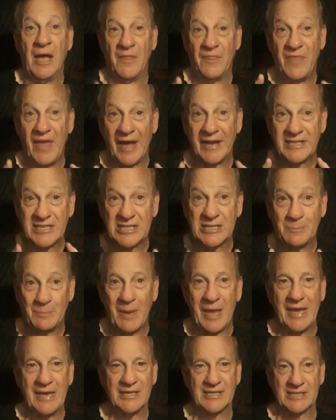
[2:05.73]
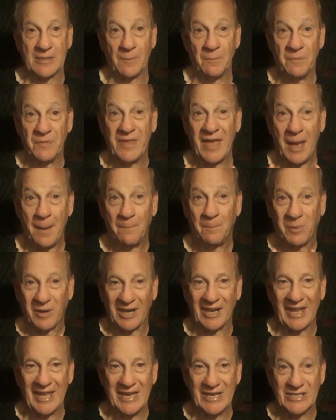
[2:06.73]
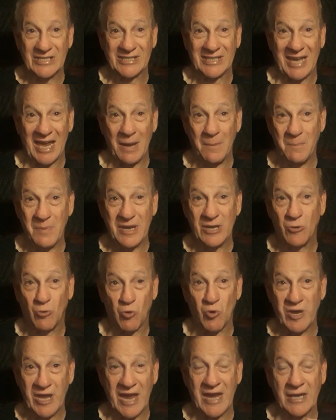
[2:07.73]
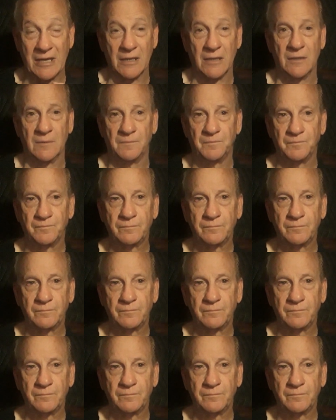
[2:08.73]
That space, that place can be created.